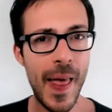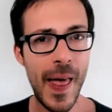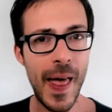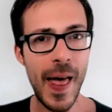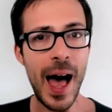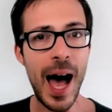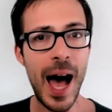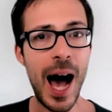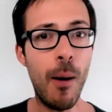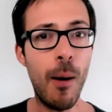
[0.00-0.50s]

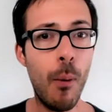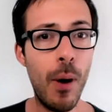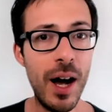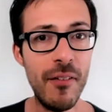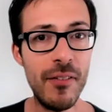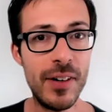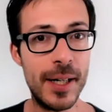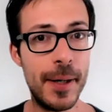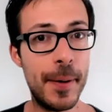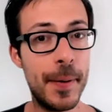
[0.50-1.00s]

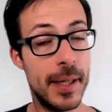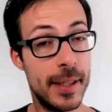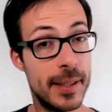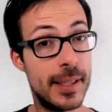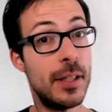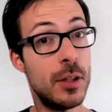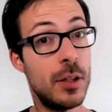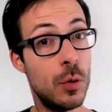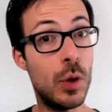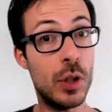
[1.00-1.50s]
However, then
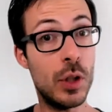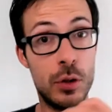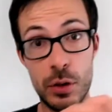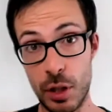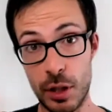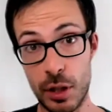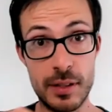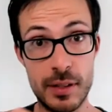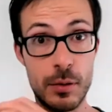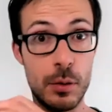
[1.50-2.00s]
you want
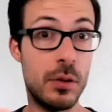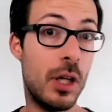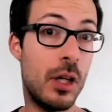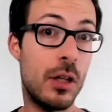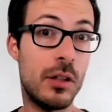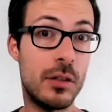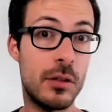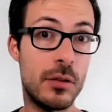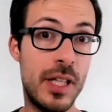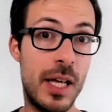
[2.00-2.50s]
to
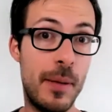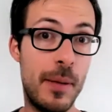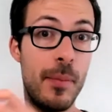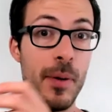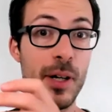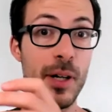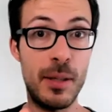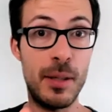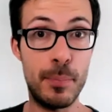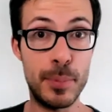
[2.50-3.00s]
talk to them about
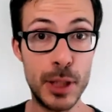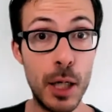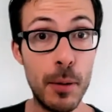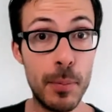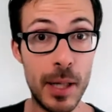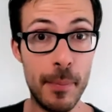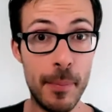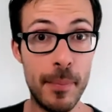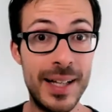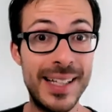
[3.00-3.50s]
the
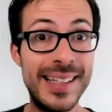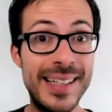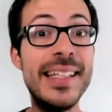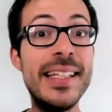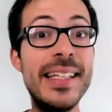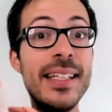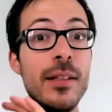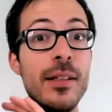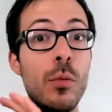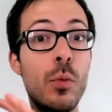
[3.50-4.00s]
problem.
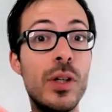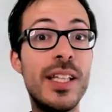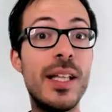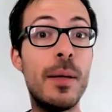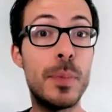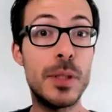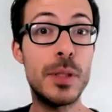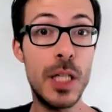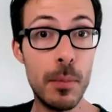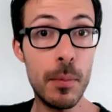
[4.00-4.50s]
Lead with the
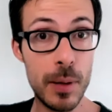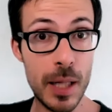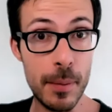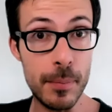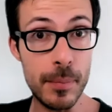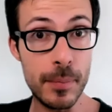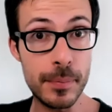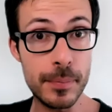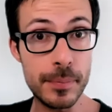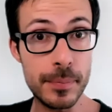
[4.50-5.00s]
problem.
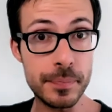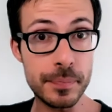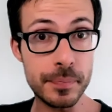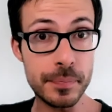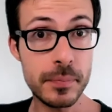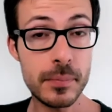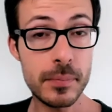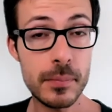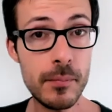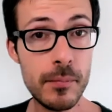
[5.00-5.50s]

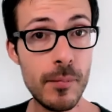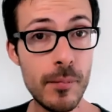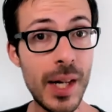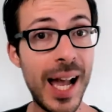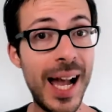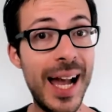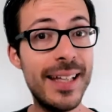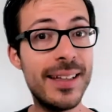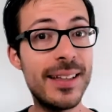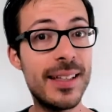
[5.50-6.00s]

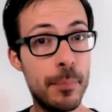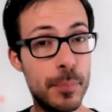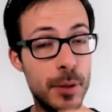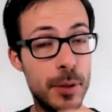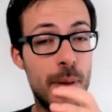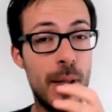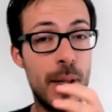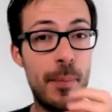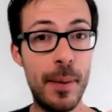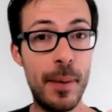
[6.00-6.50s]
And the
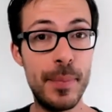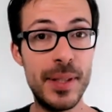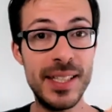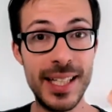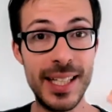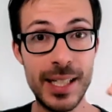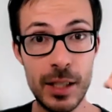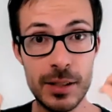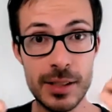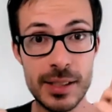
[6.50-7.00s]
problem, I mean the
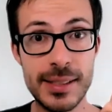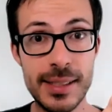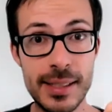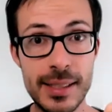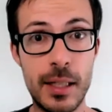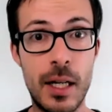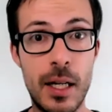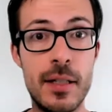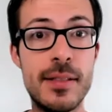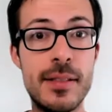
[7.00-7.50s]
concrete
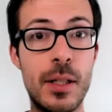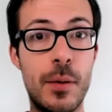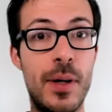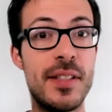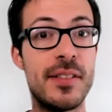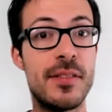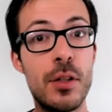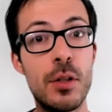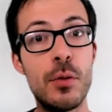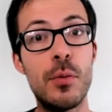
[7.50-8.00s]
consequence. So
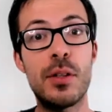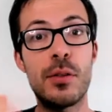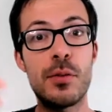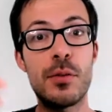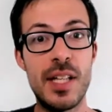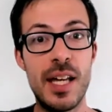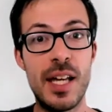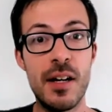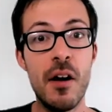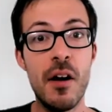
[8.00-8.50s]
you want to
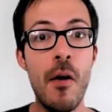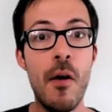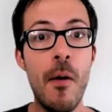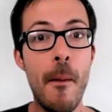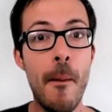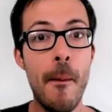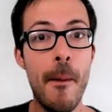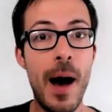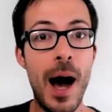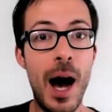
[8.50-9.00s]
say,
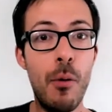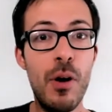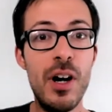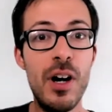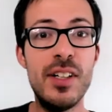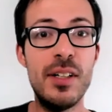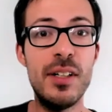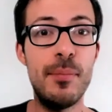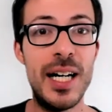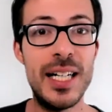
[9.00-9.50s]
however,
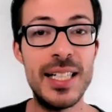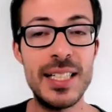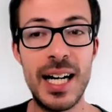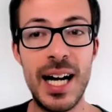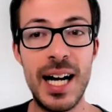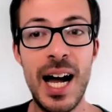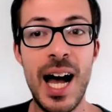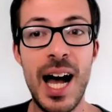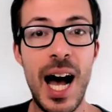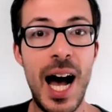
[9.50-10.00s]
Mark,
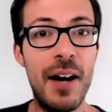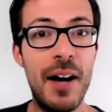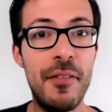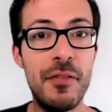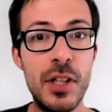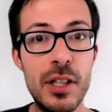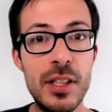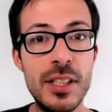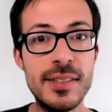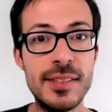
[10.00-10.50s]
I've
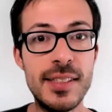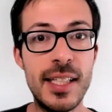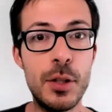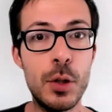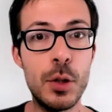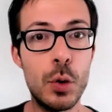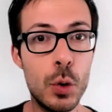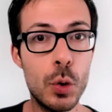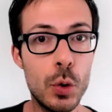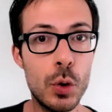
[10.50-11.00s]
noticed that you
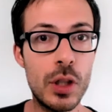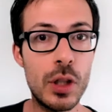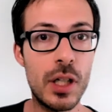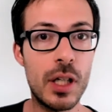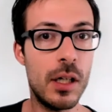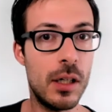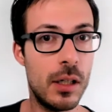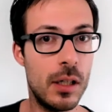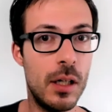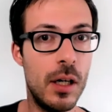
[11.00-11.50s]
took
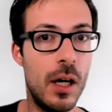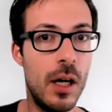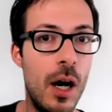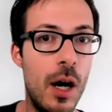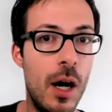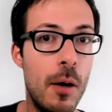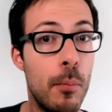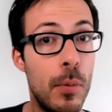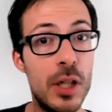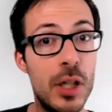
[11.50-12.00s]

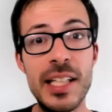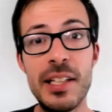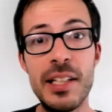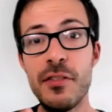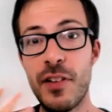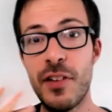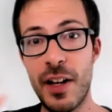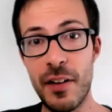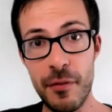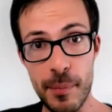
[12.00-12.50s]
more than
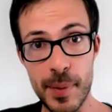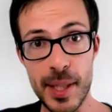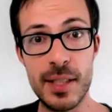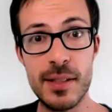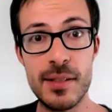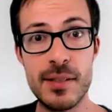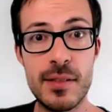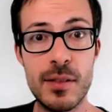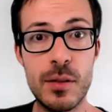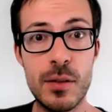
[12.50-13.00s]
5
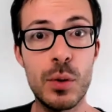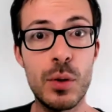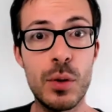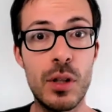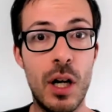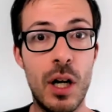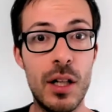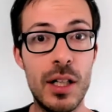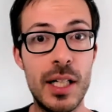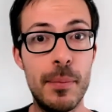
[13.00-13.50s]
minutes to
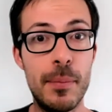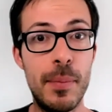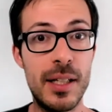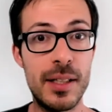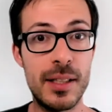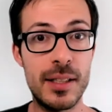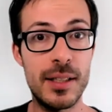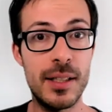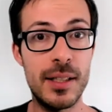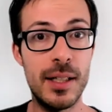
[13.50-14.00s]
talk about
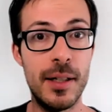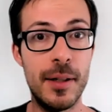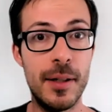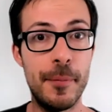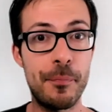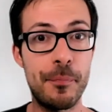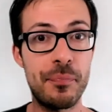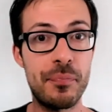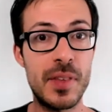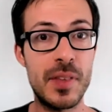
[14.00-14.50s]

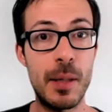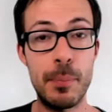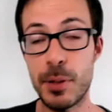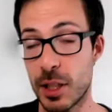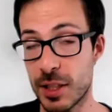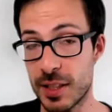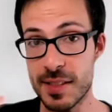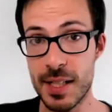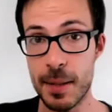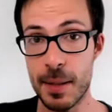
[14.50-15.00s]
the
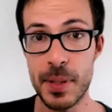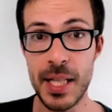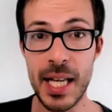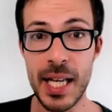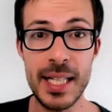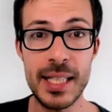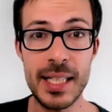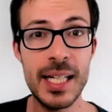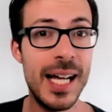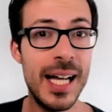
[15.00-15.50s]
progress
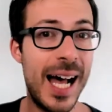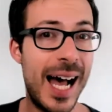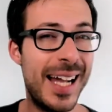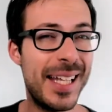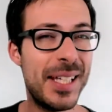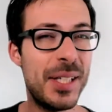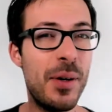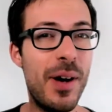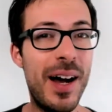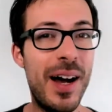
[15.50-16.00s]
update, and
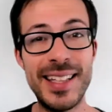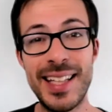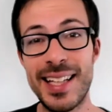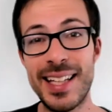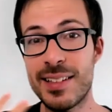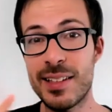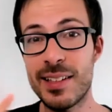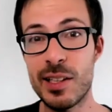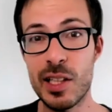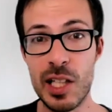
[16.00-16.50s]
you added
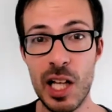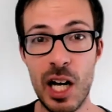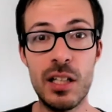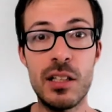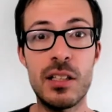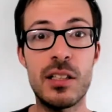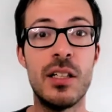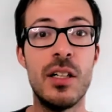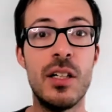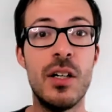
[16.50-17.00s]
a
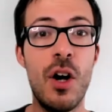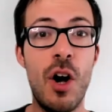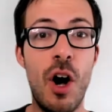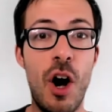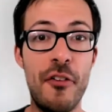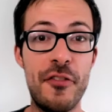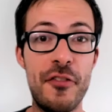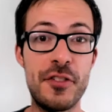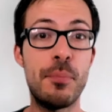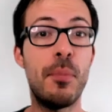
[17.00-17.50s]
lot of
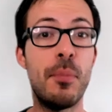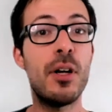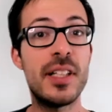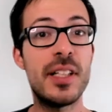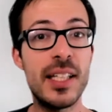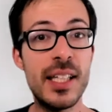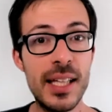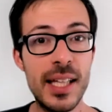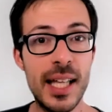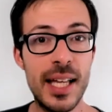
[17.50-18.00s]
small
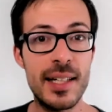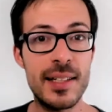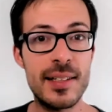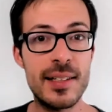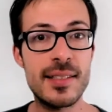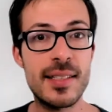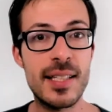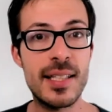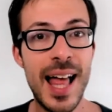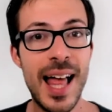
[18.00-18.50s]
details.
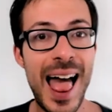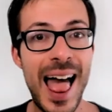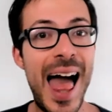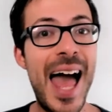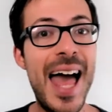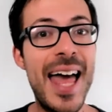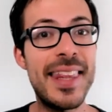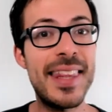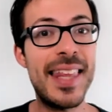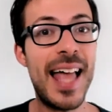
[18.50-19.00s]

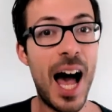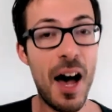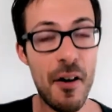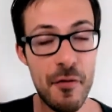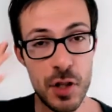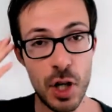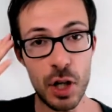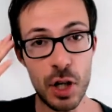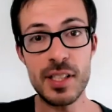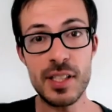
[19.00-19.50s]
And I've
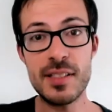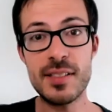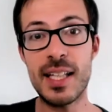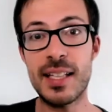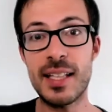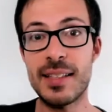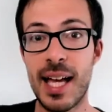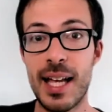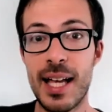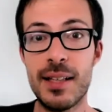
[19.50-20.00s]
noticed that
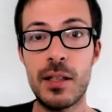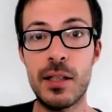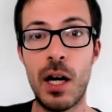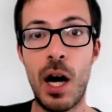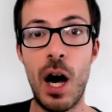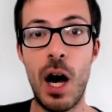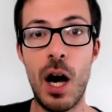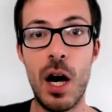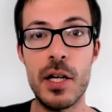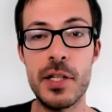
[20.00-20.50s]
that
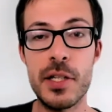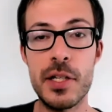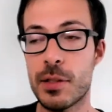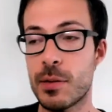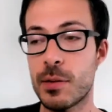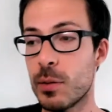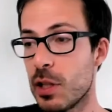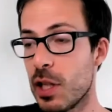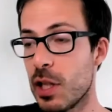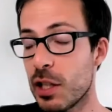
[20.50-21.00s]
caused a
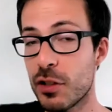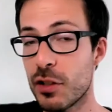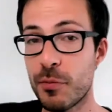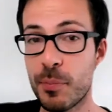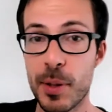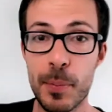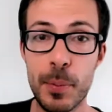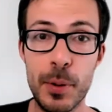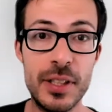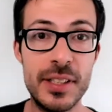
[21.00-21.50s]
lot of
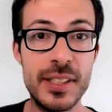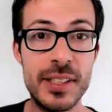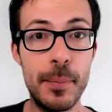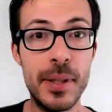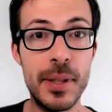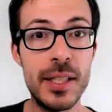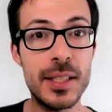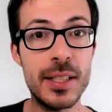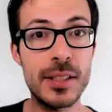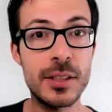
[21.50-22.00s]
people in the
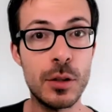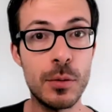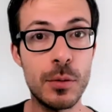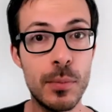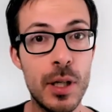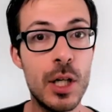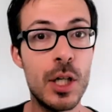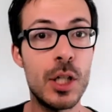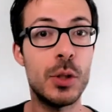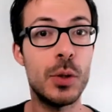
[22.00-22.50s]
meeting room
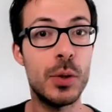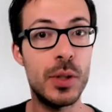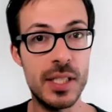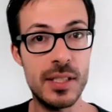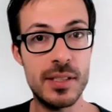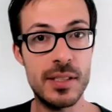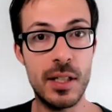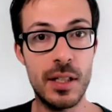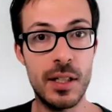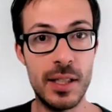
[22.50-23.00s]
to
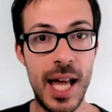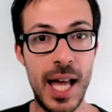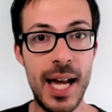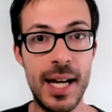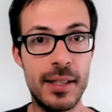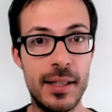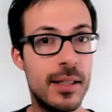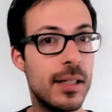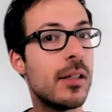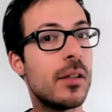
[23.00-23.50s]

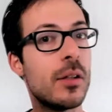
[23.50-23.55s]
disconnect,